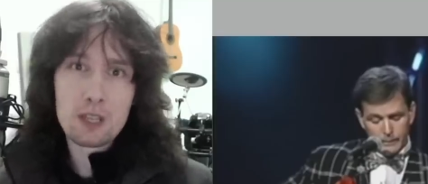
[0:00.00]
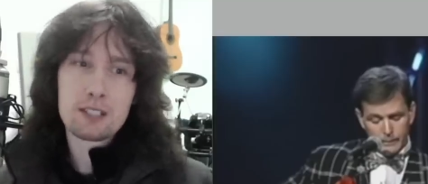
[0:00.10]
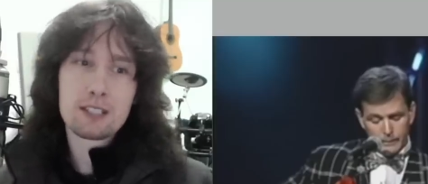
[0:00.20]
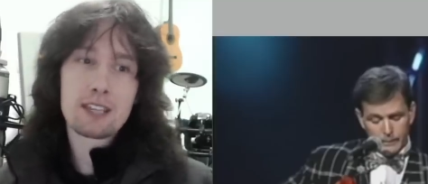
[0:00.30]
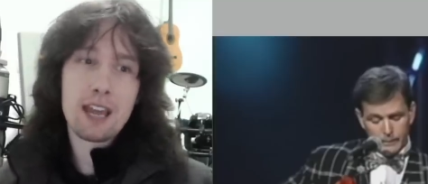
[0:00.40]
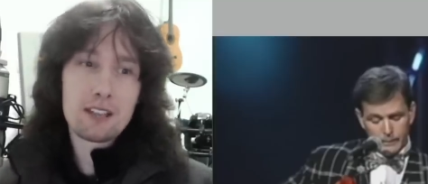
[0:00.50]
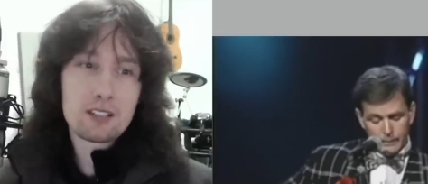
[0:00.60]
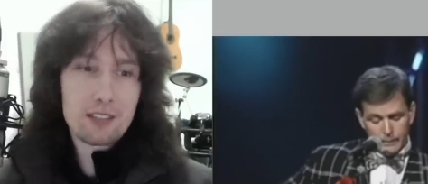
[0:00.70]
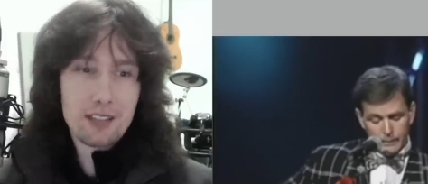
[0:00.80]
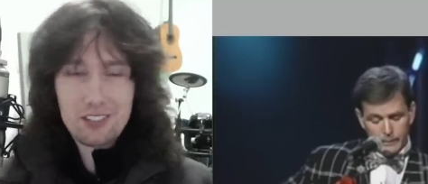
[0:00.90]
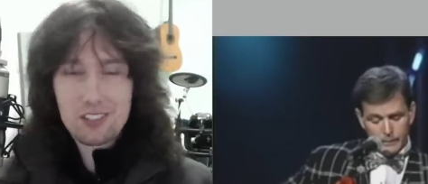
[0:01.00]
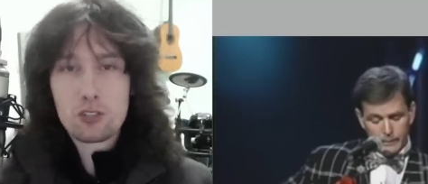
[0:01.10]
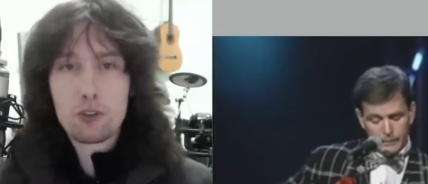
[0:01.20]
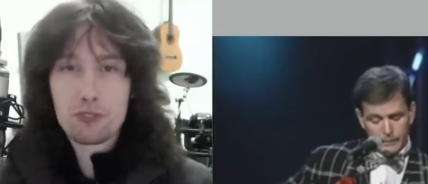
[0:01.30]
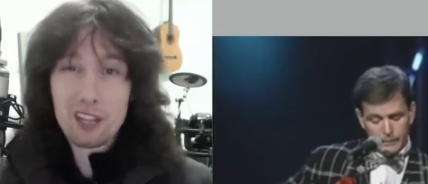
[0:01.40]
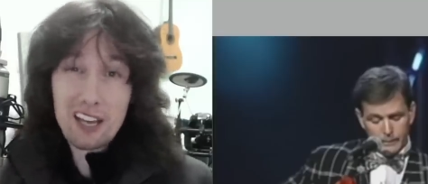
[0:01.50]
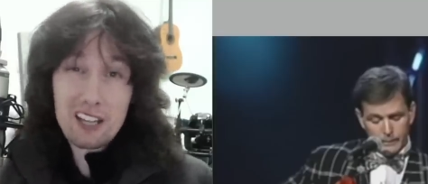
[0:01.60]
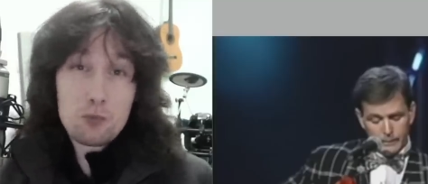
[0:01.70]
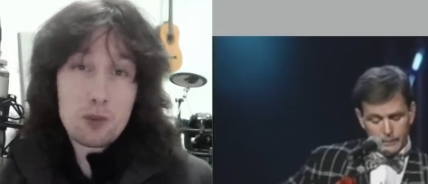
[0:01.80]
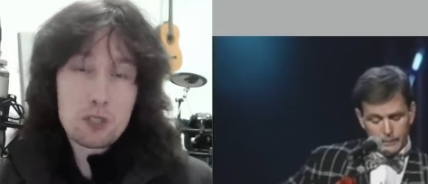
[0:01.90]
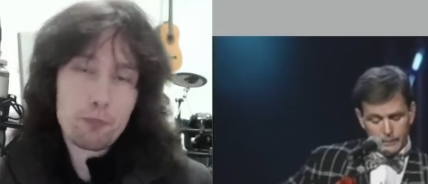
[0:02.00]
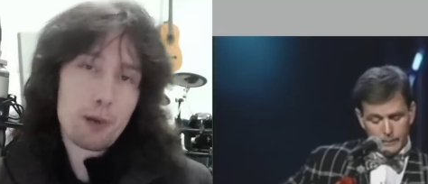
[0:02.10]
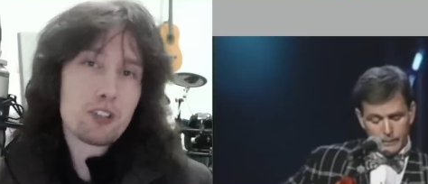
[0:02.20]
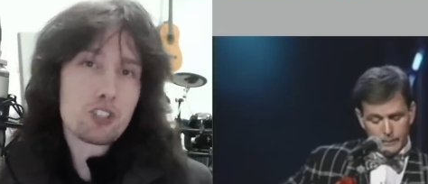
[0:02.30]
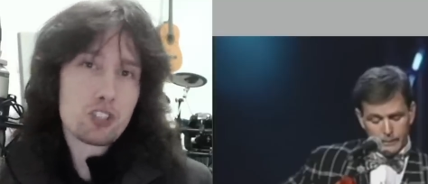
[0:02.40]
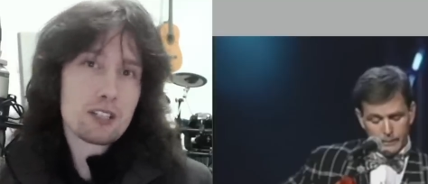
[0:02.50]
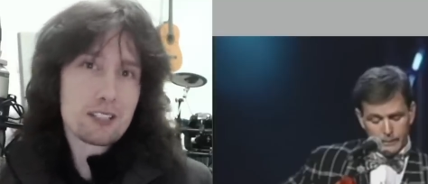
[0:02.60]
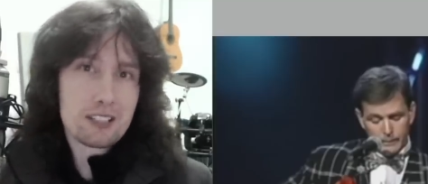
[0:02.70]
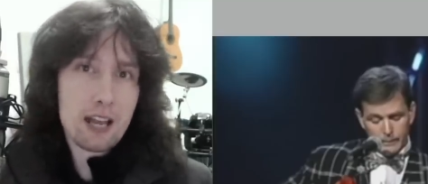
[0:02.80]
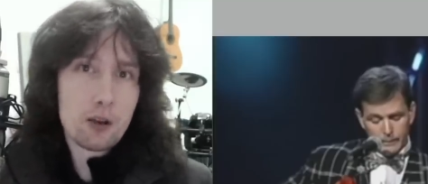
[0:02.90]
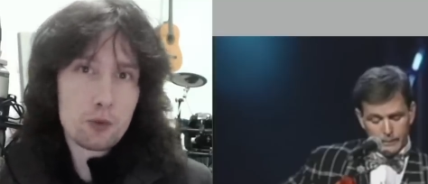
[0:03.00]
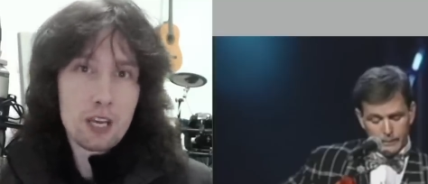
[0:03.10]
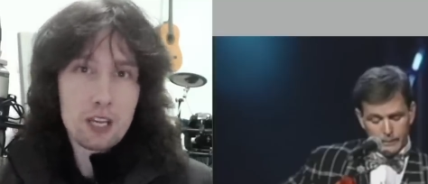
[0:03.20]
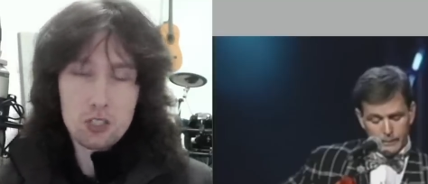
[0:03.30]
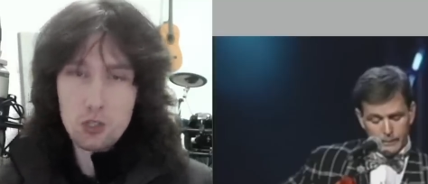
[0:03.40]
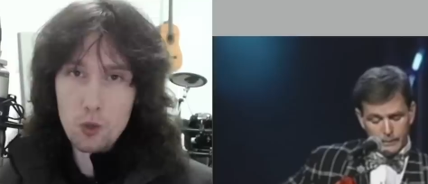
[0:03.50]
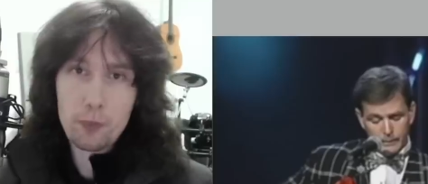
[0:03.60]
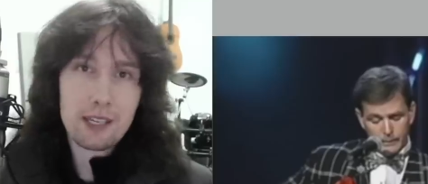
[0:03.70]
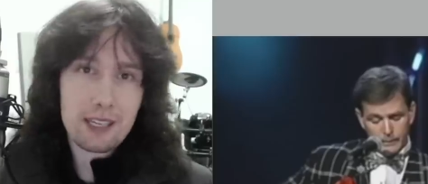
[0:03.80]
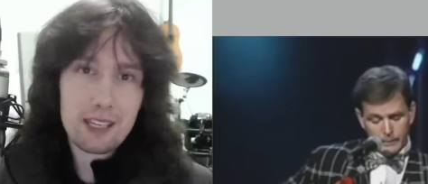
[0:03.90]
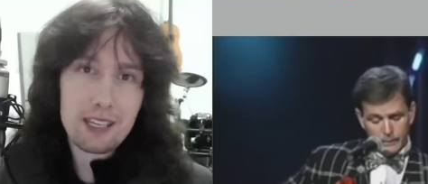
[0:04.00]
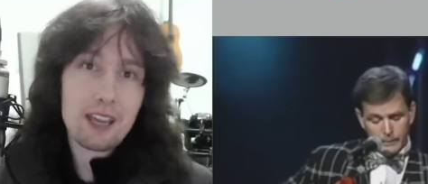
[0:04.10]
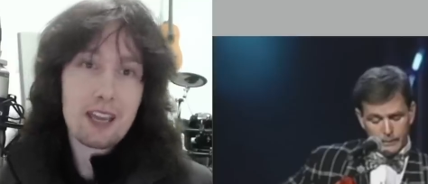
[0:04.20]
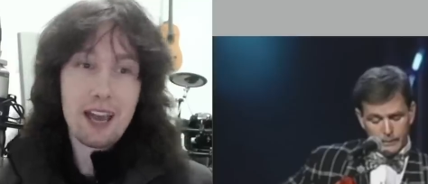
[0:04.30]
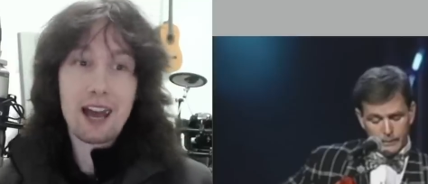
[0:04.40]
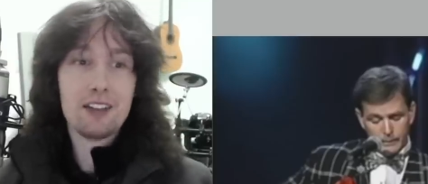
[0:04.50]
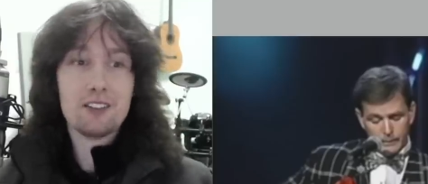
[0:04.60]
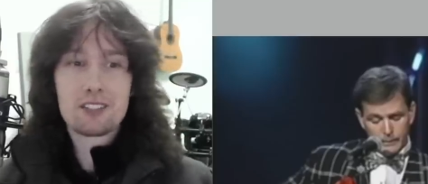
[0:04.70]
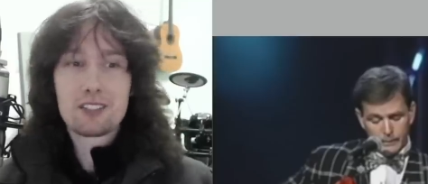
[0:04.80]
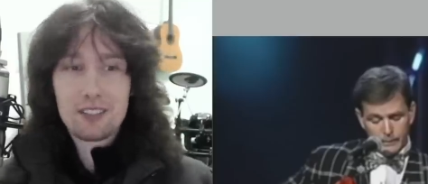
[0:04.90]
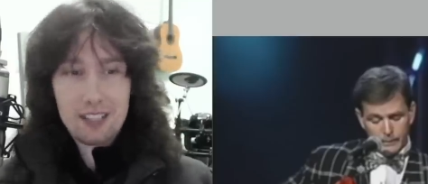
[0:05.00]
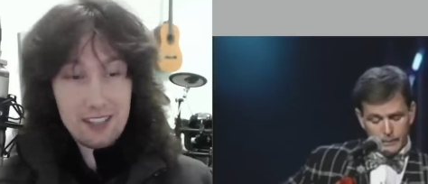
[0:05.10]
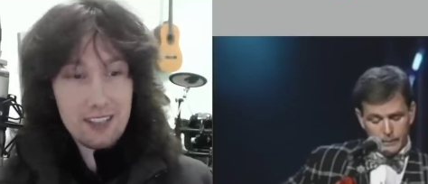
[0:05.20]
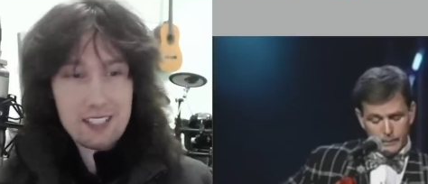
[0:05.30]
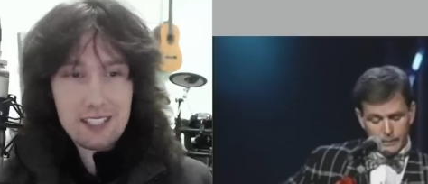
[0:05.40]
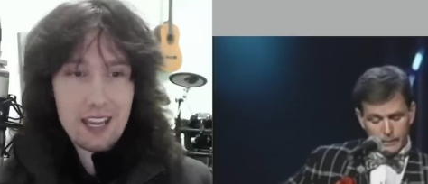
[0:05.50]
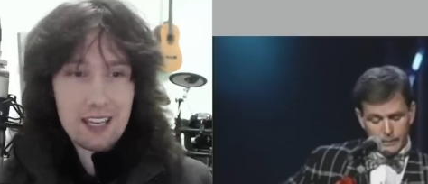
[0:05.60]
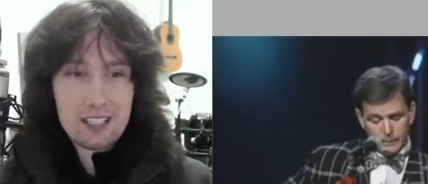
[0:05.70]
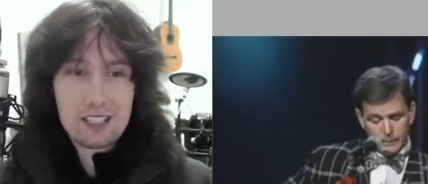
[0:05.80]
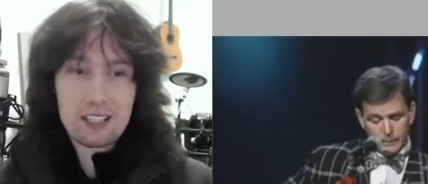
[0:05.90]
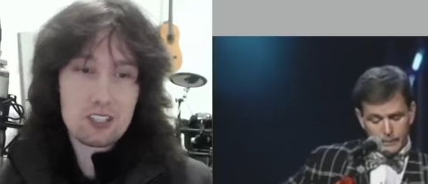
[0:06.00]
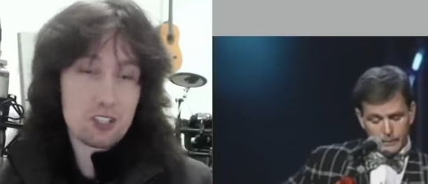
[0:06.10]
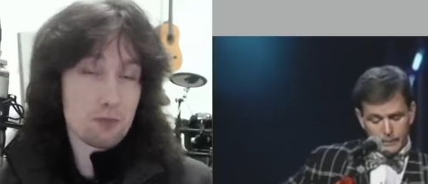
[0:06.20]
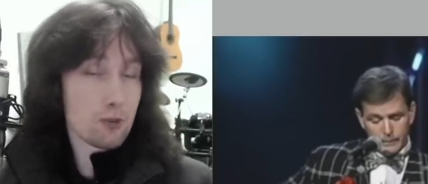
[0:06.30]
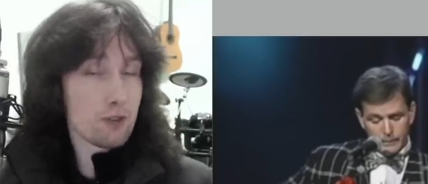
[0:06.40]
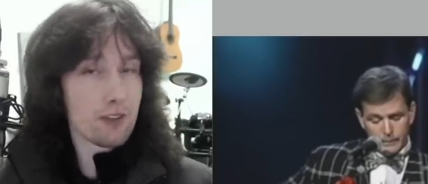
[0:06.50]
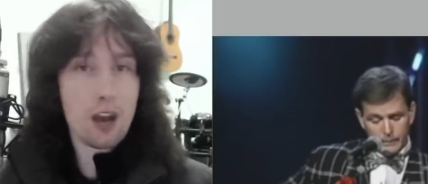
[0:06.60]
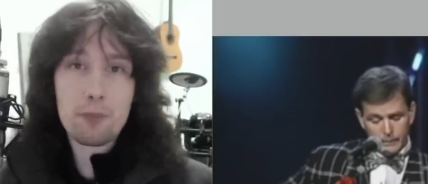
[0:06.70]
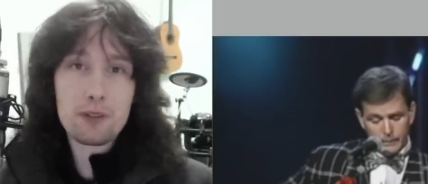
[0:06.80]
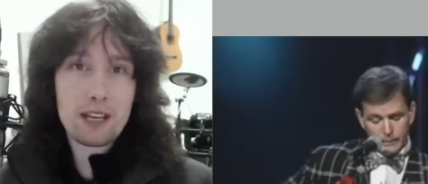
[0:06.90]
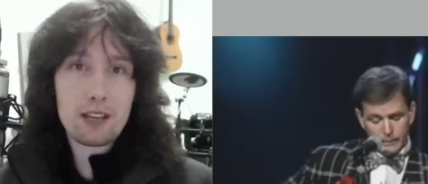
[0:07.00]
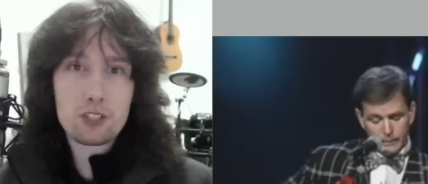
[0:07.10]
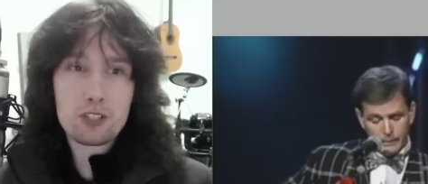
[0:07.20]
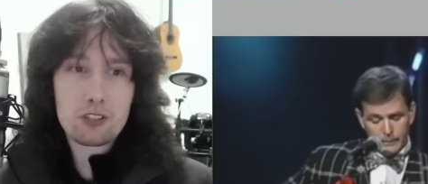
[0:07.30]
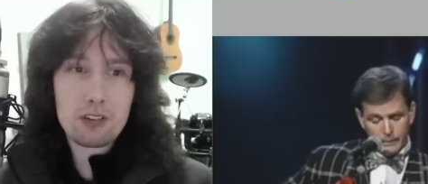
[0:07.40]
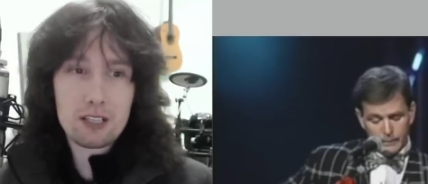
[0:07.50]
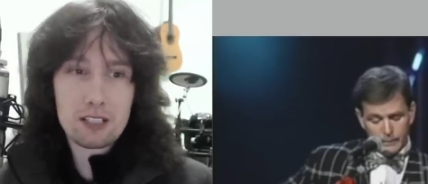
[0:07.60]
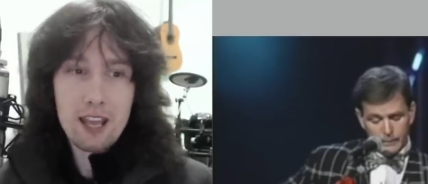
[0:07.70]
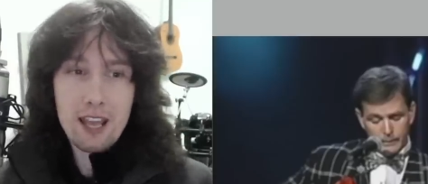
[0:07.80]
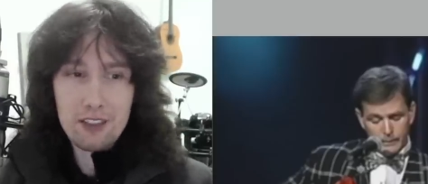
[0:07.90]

Speaker 1: to get that softer and almost punchier sound to your picking and in this case, he's just moving up and down the strings.